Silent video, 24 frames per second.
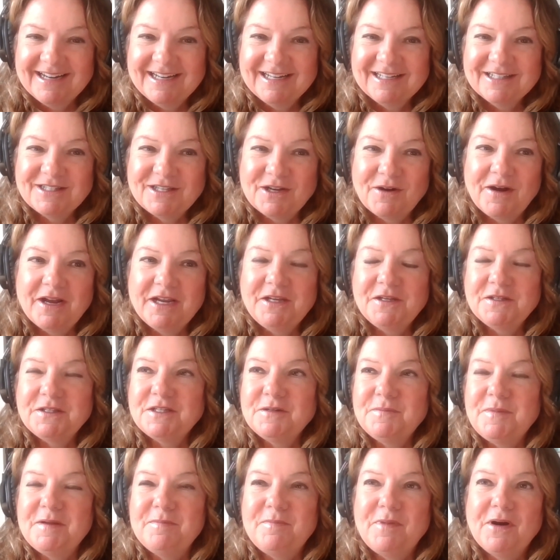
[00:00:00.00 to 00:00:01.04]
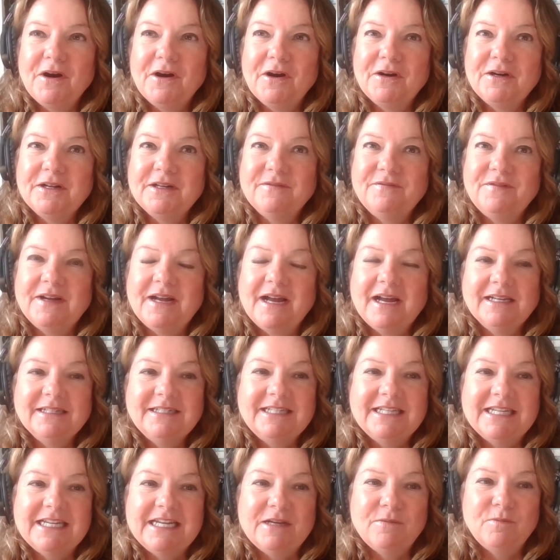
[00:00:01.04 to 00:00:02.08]
So I used to be part of a
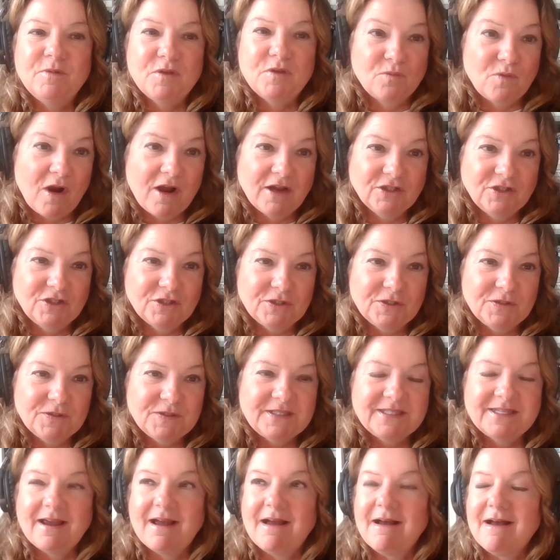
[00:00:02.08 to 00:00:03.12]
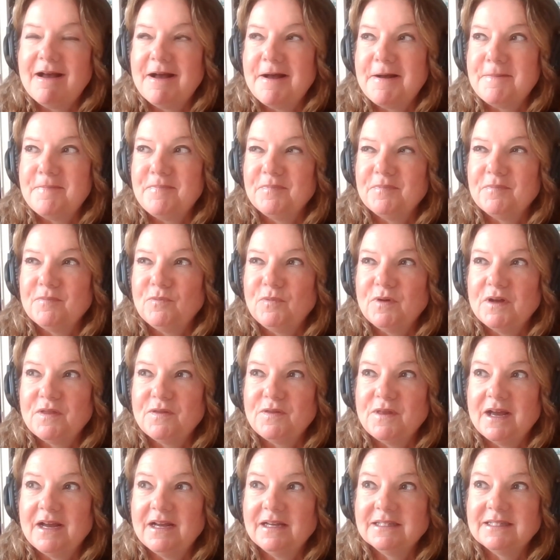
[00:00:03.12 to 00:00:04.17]
team with Rogers,
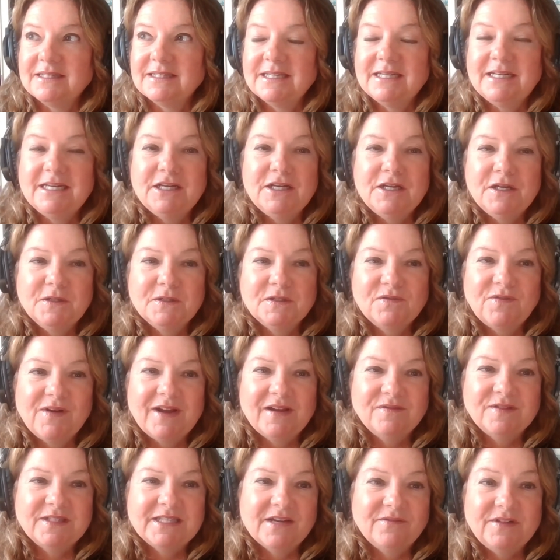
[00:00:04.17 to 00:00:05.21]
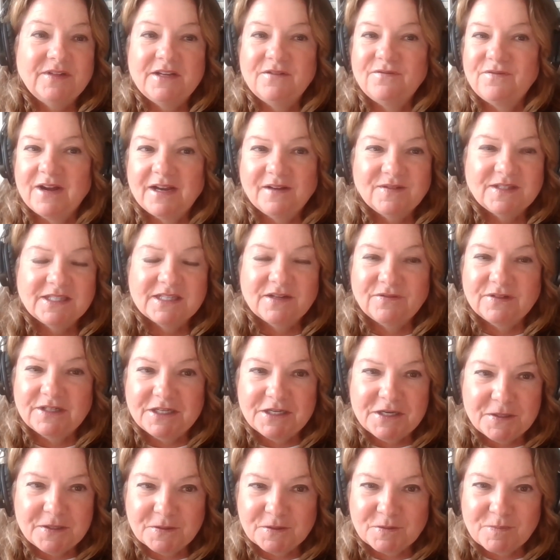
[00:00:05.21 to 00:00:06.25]
with City News
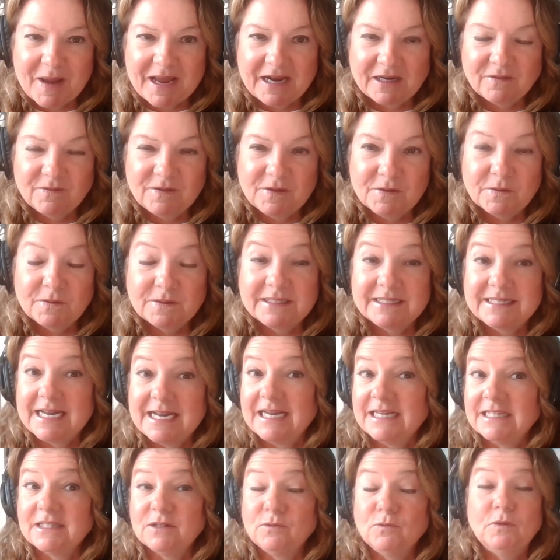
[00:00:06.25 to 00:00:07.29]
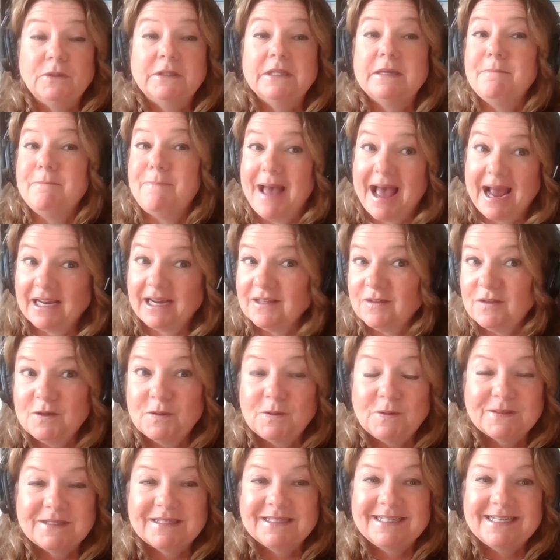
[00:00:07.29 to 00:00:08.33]
570 News back in the olden days, and really back in the
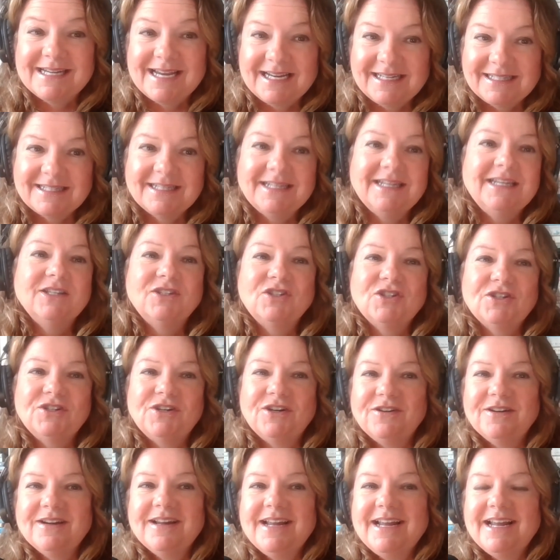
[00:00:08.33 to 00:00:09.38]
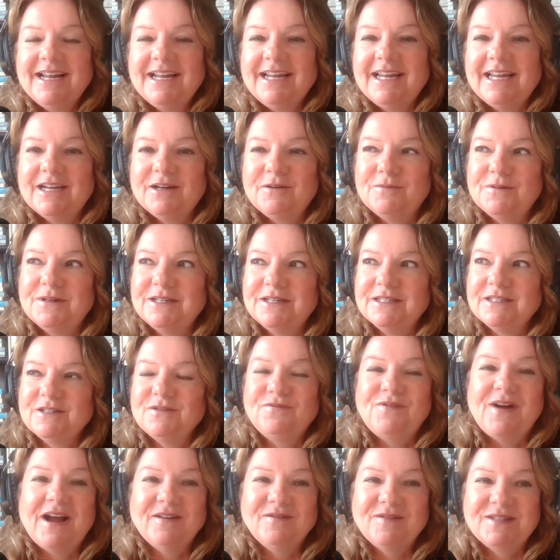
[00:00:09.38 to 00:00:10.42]
olden days in Kitchener, it was
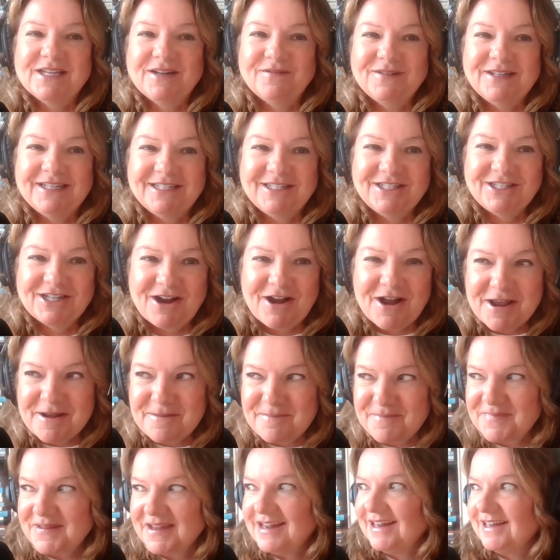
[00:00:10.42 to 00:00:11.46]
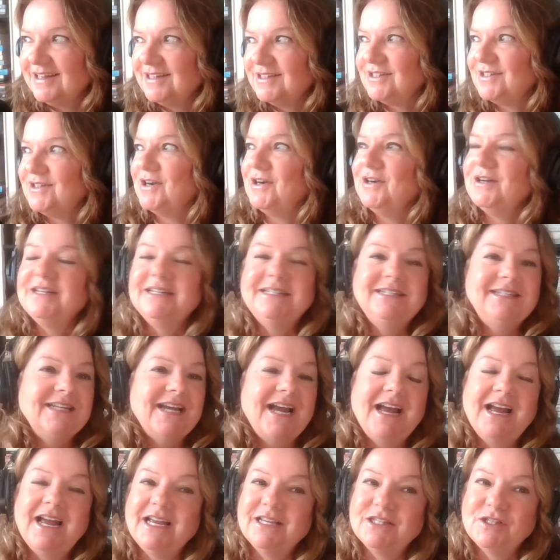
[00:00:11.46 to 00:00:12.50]
570 Chime. Started
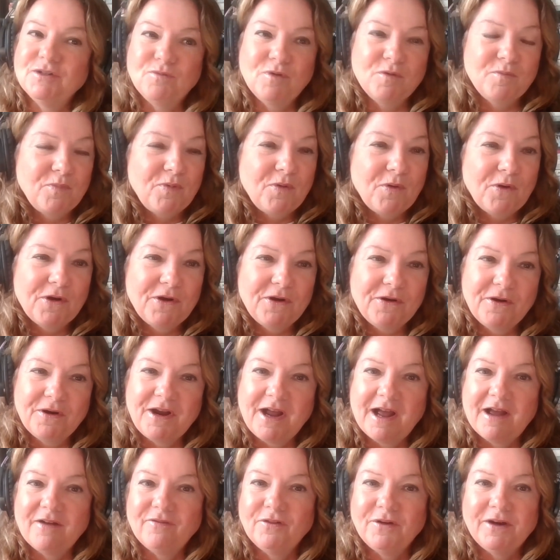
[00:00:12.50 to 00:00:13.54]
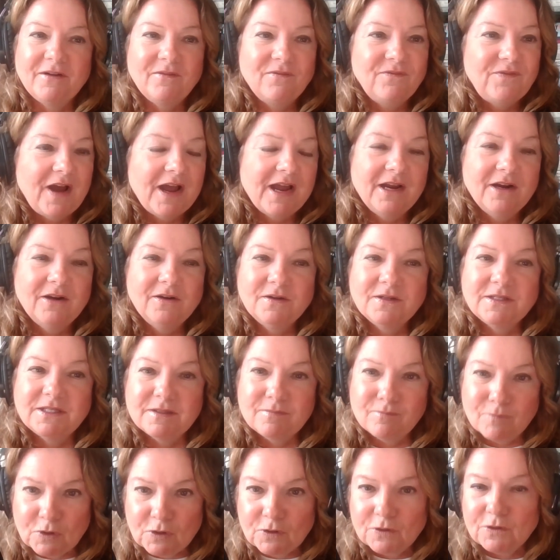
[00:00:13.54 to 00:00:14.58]
as a reporter covering fires
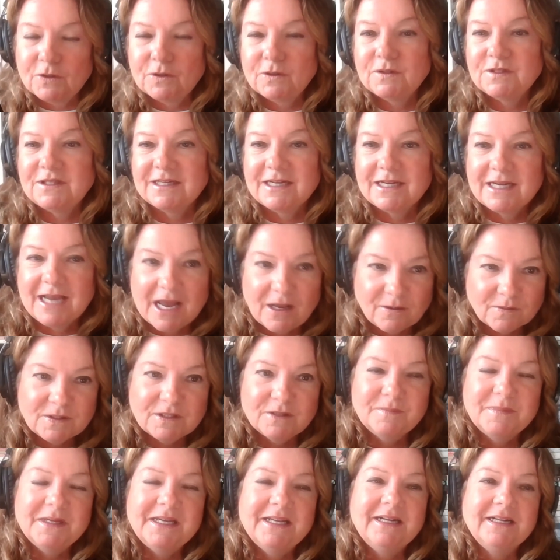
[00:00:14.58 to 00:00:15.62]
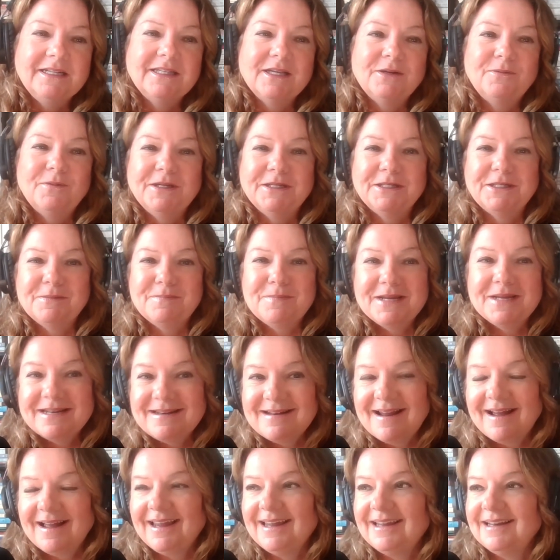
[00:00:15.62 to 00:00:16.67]
and murders and council meetings that went to
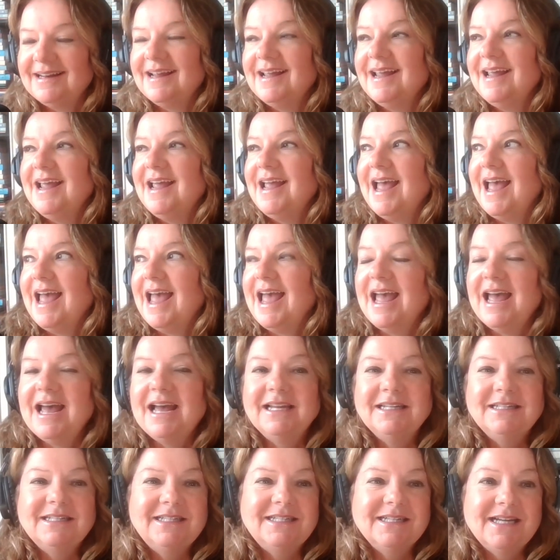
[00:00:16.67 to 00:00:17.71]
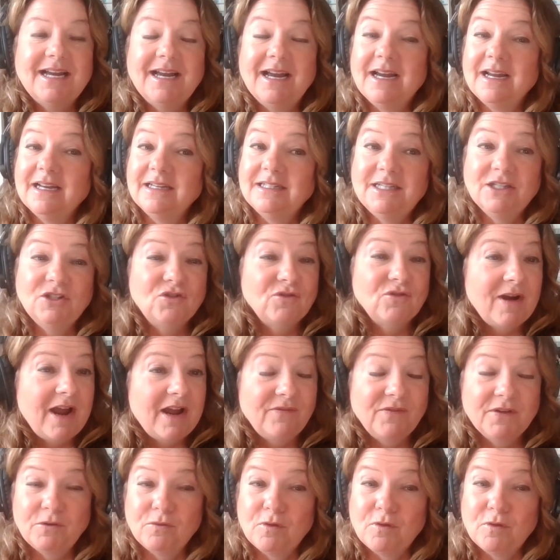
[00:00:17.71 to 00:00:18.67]
midnight, and did traffic